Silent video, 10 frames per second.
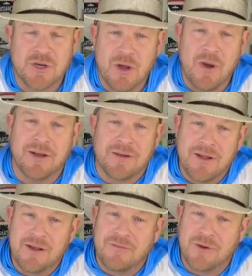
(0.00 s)
I want
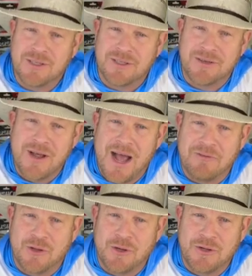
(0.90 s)
first to have a
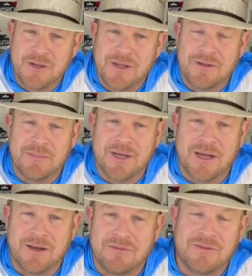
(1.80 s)
little bit
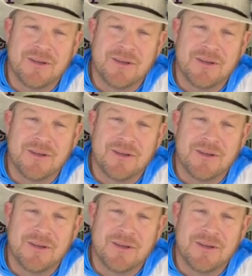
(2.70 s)
of